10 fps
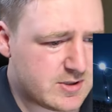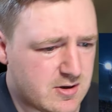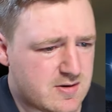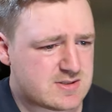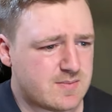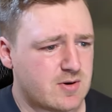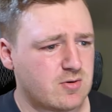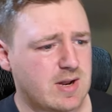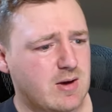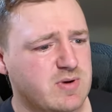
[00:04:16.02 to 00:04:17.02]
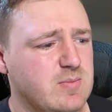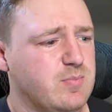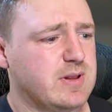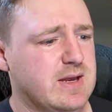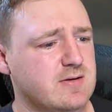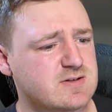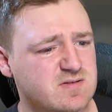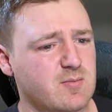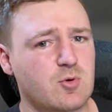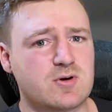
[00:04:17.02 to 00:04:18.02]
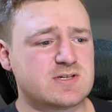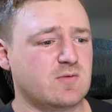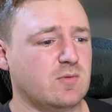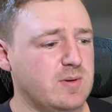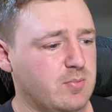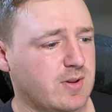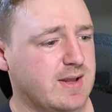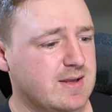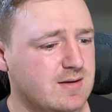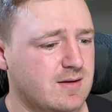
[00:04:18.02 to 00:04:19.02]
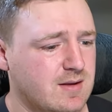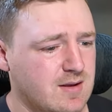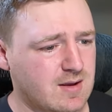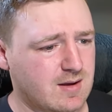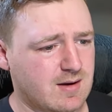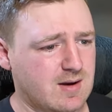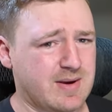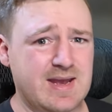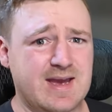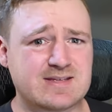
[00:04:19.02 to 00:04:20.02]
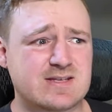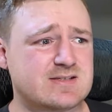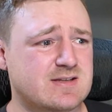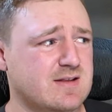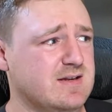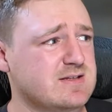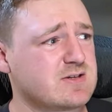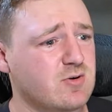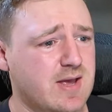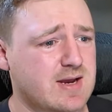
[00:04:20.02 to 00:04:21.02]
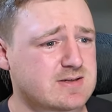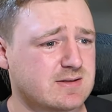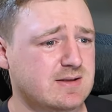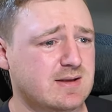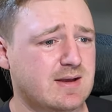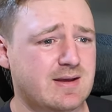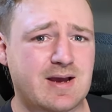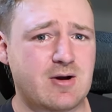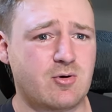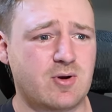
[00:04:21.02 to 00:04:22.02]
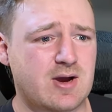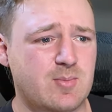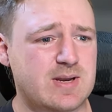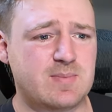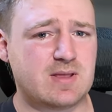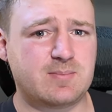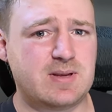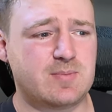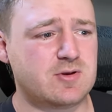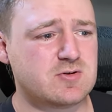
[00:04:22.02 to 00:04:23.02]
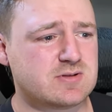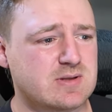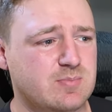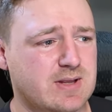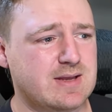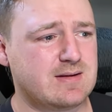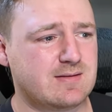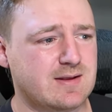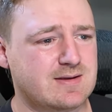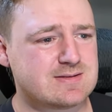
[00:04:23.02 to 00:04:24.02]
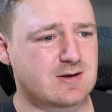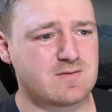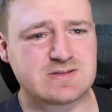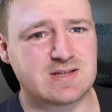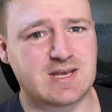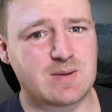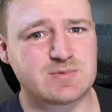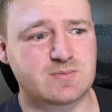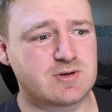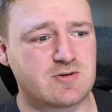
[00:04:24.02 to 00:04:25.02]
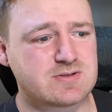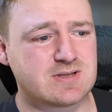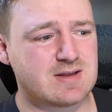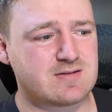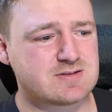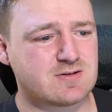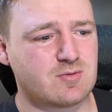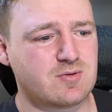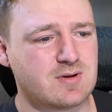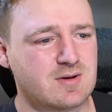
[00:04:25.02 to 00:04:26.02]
curious about how many players from Origin will be playing. I asked this in the Discord, actually, how many people usually play, like, because obviously the games are pretty close together, so